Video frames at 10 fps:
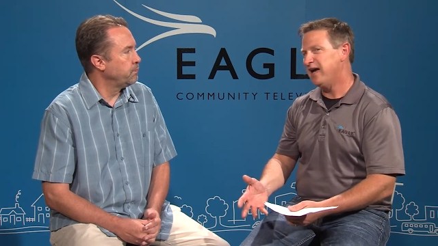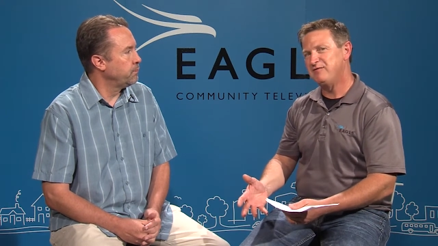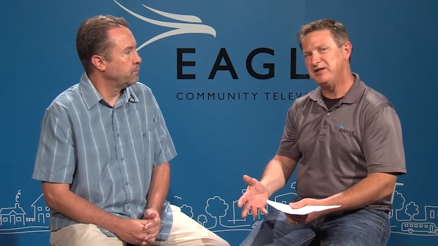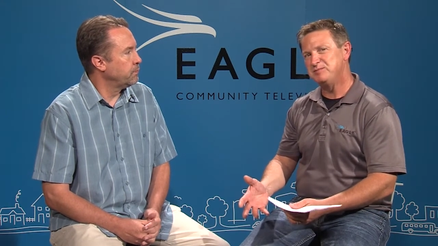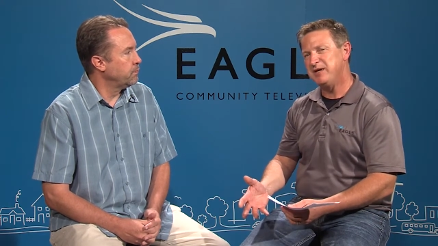Speaker 1: the,
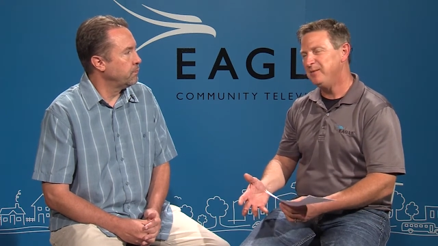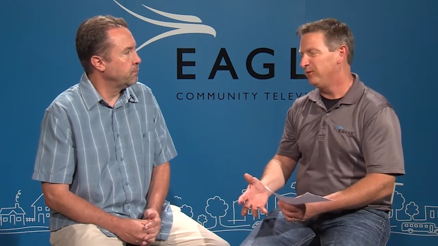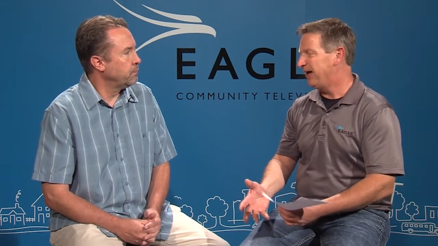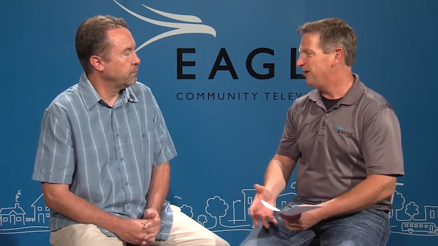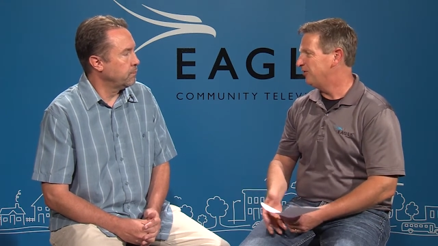have these
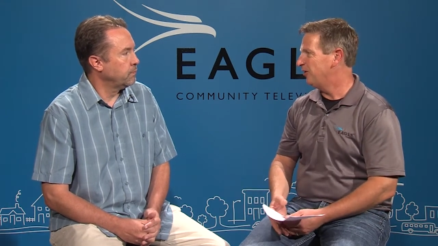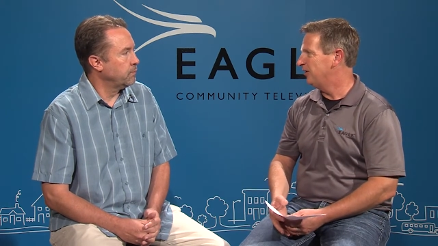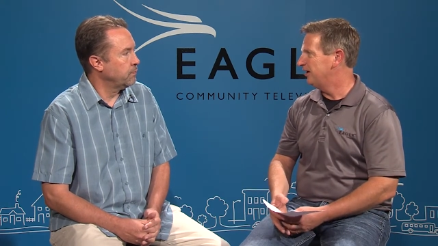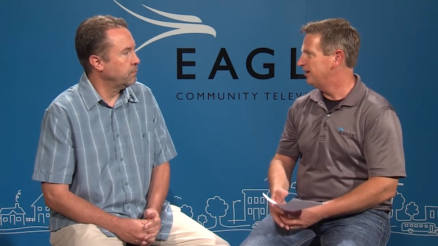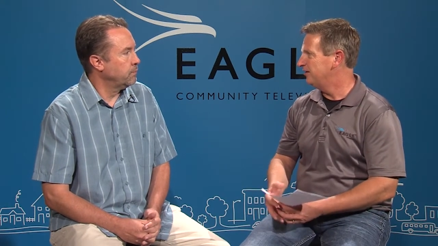people out
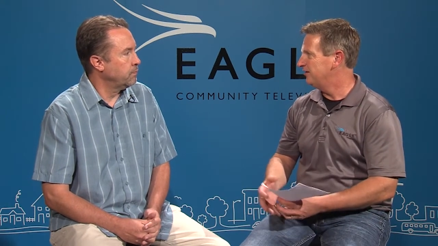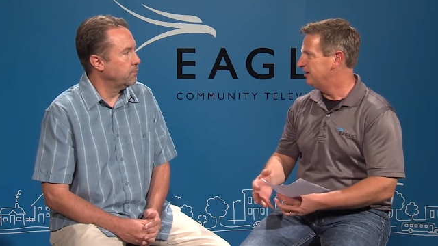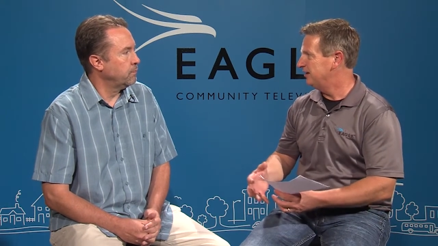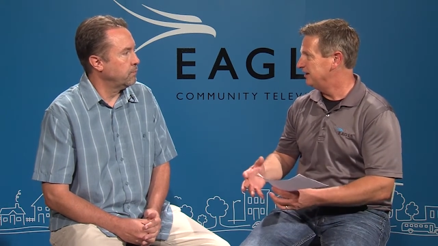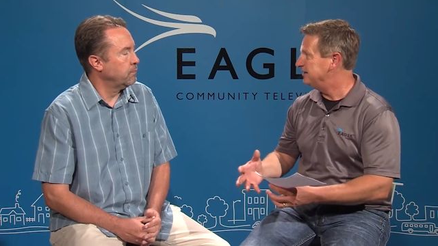there that
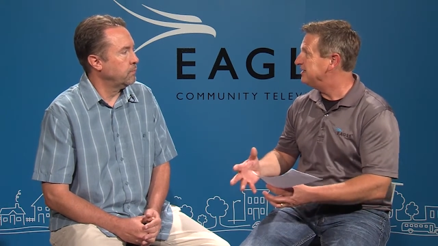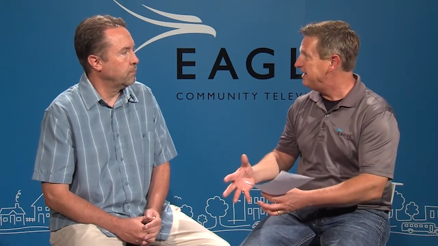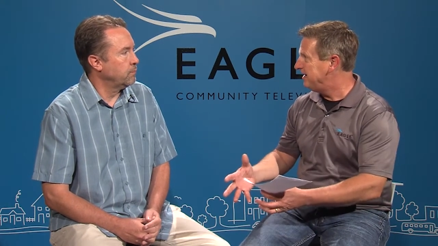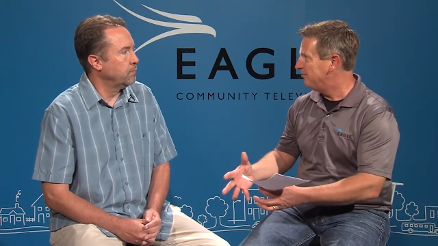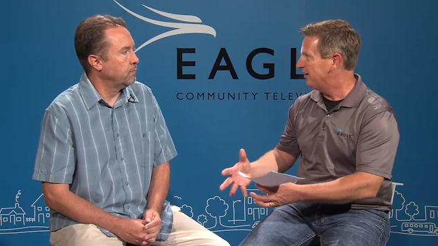can the, the,
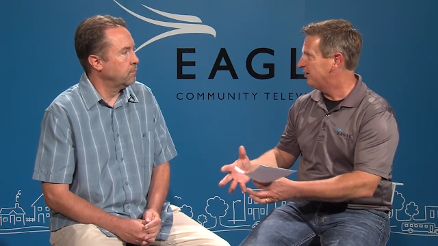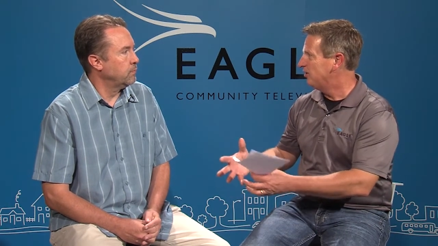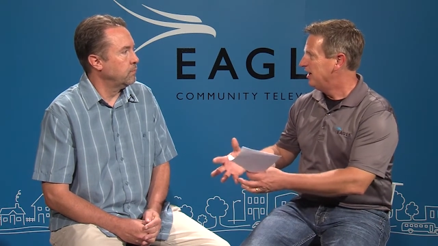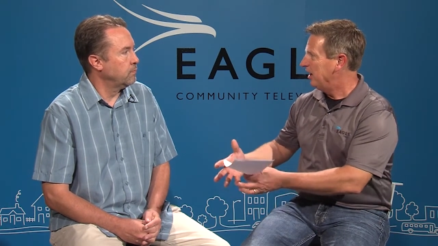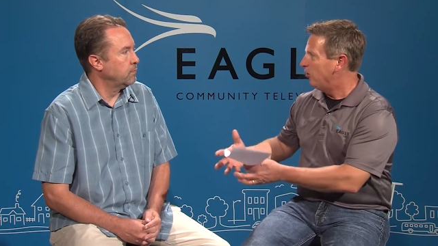team that
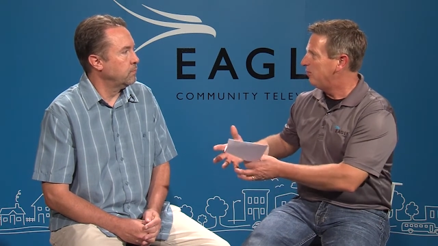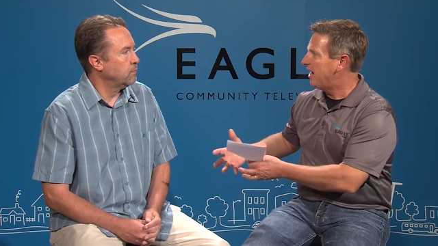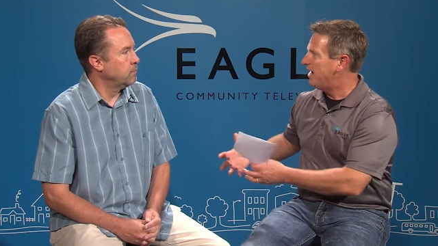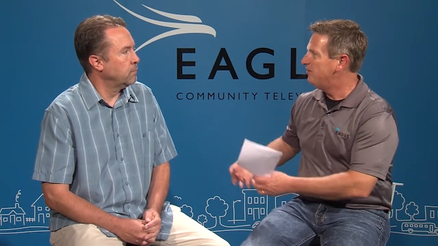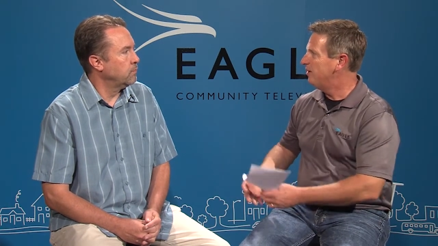can
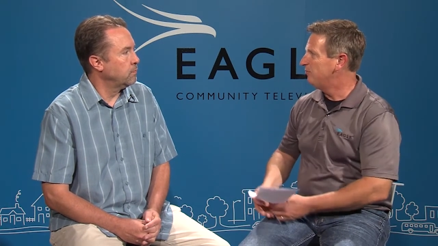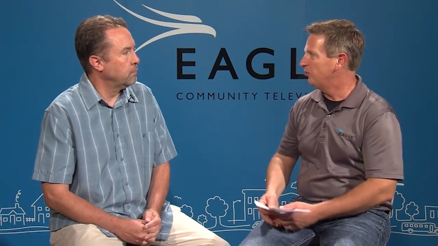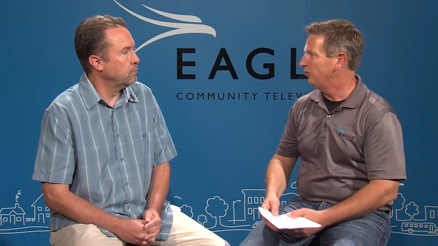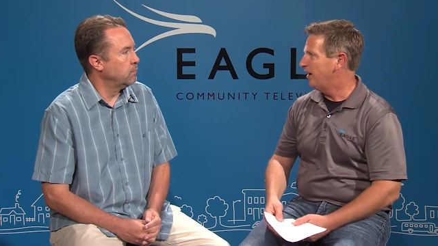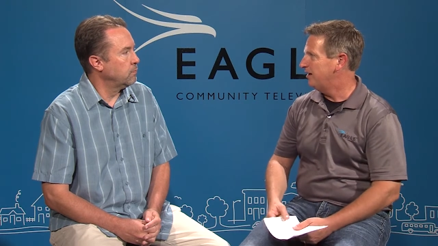help guide
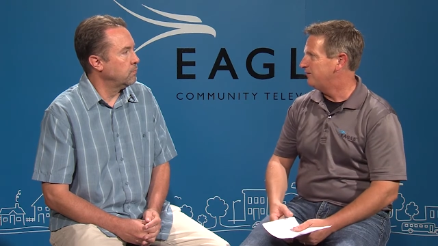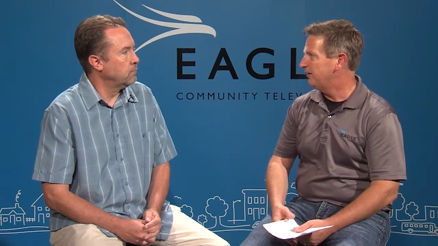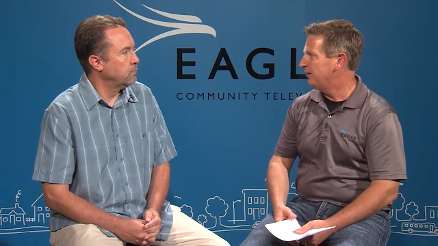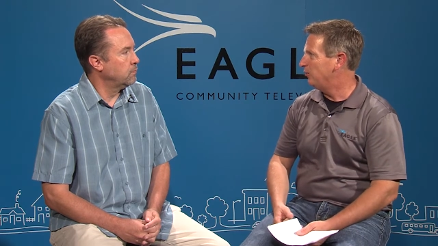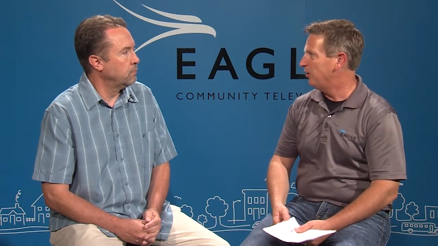them through
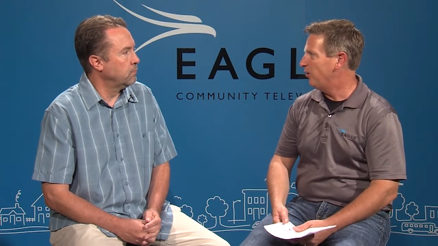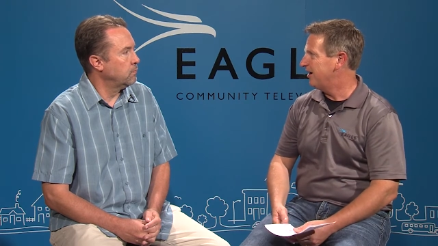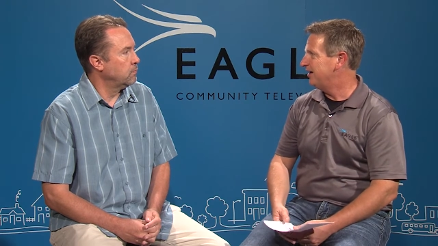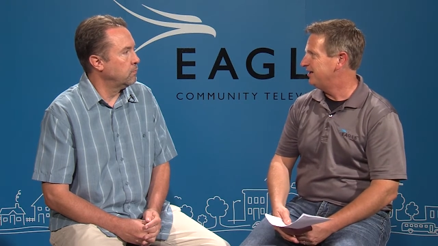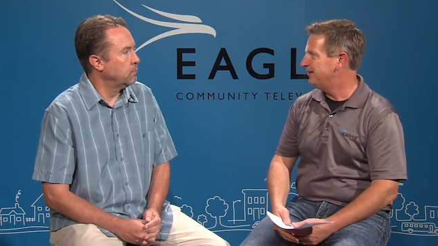life. I think we
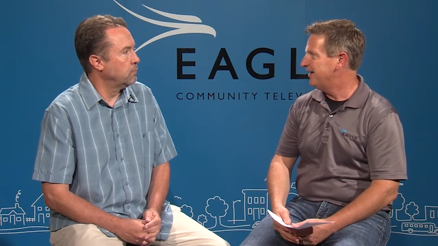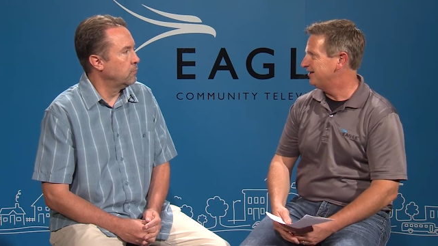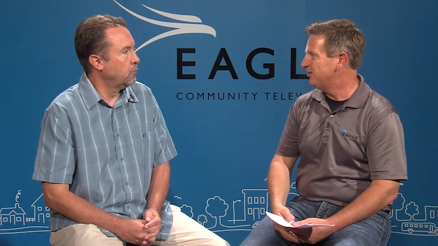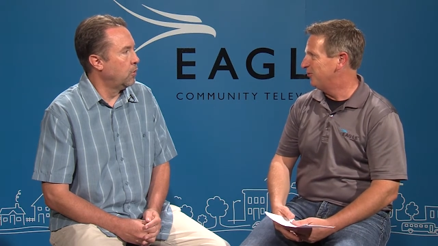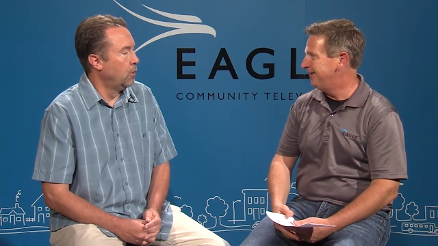all kind of need
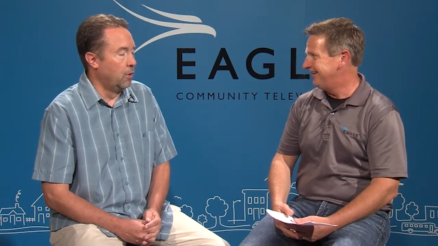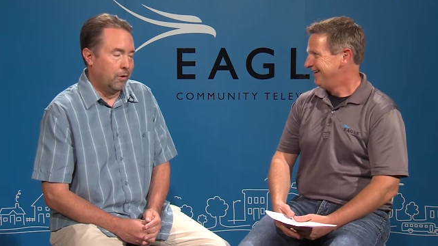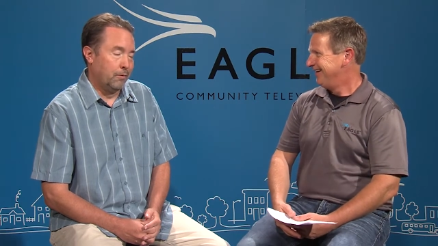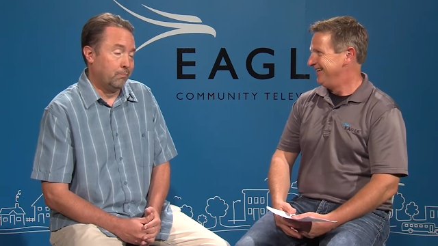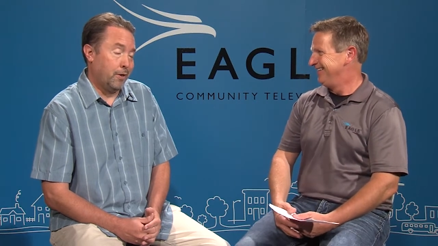that, don't we?
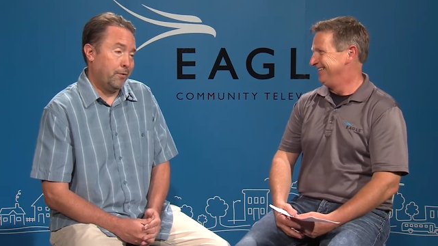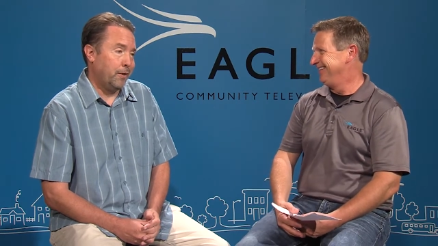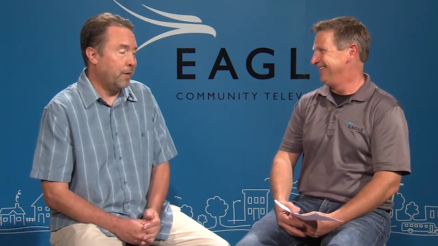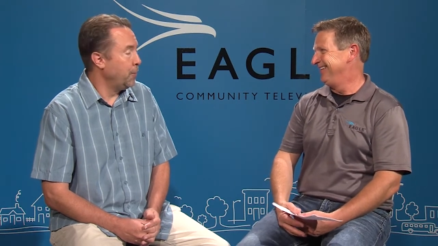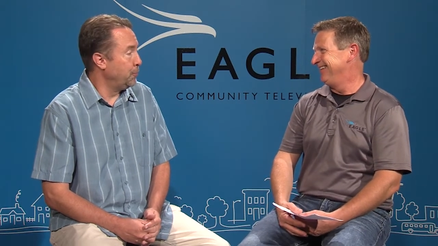
Speaker 2: Oh, I
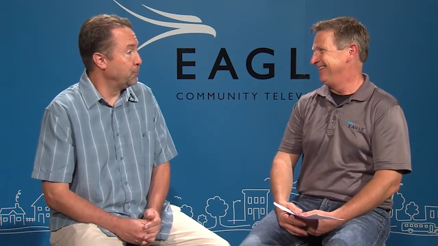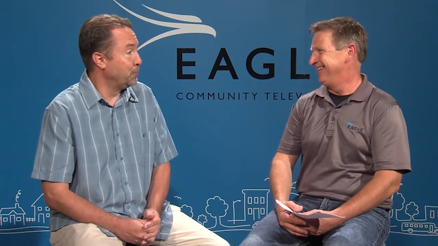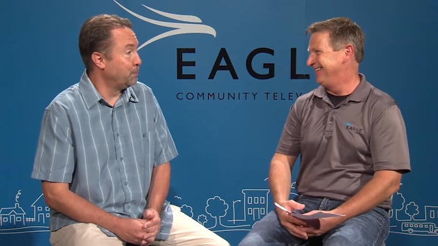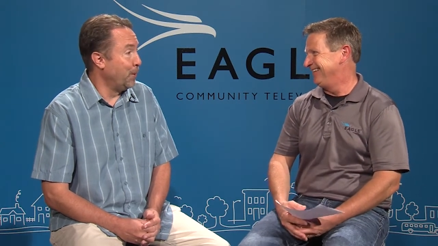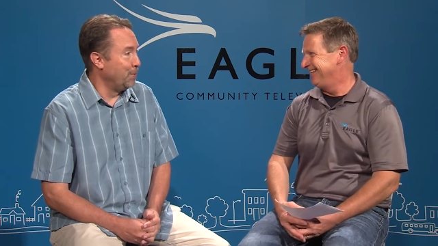think I
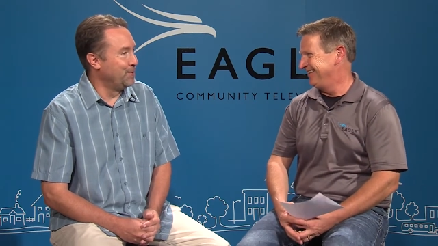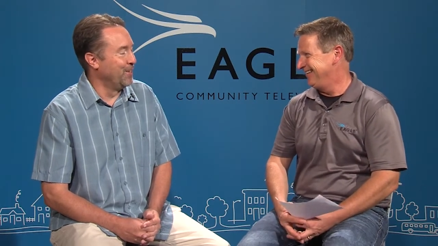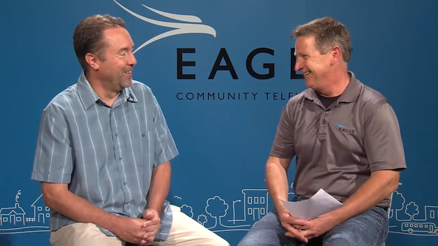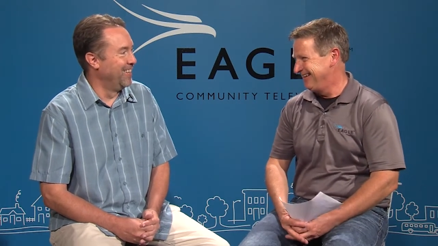do sometimes.